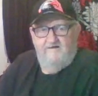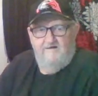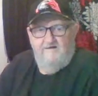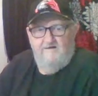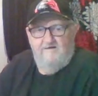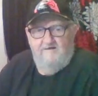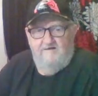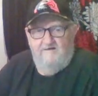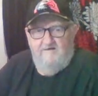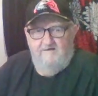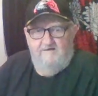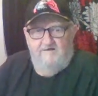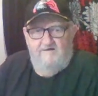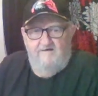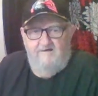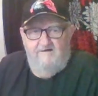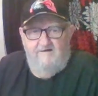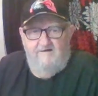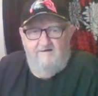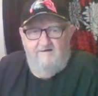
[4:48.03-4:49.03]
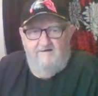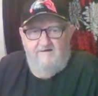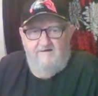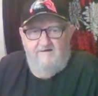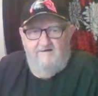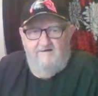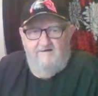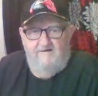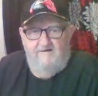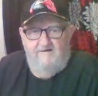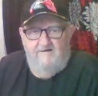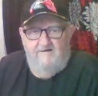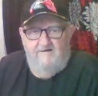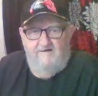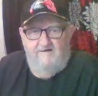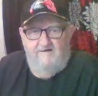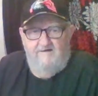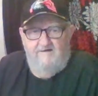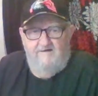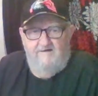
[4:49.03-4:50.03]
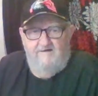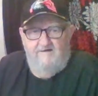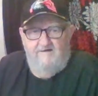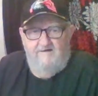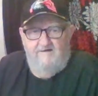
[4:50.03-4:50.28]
(silence)